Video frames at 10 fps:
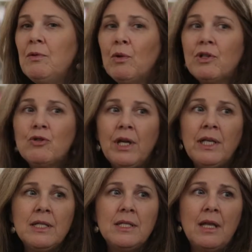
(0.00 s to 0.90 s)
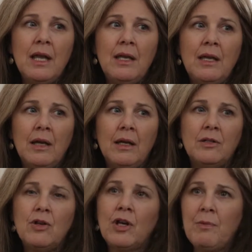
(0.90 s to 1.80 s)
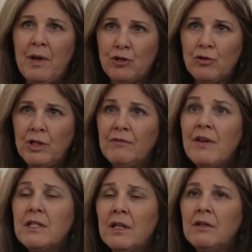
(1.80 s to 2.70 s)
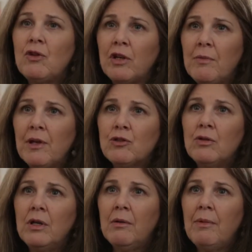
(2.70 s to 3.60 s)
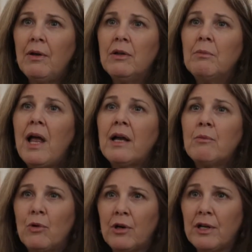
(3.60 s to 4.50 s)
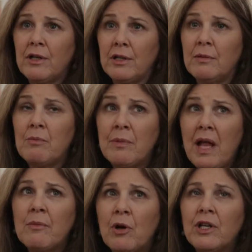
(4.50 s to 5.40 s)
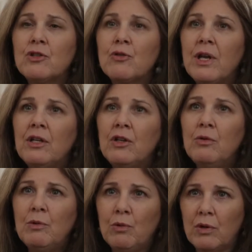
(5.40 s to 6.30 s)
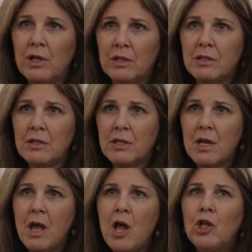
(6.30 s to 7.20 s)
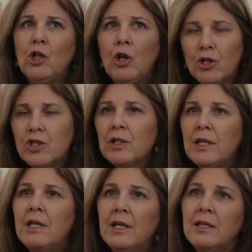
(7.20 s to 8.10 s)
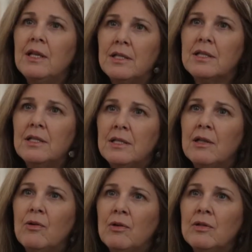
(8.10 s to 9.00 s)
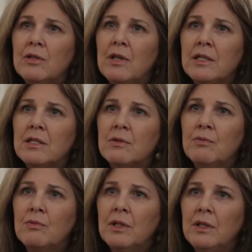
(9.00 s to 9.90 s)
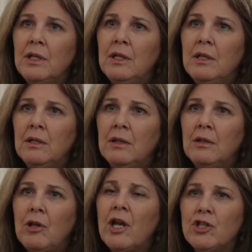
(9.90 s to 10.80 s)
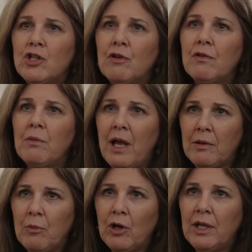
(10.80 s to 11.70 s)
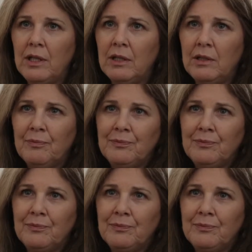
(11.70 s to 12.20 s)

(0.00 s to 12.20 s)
from the Organ Trade is a documentary, investigative documentary, about the black market trade in human organs, largely kidneys, because that's really the lion's share of the black market in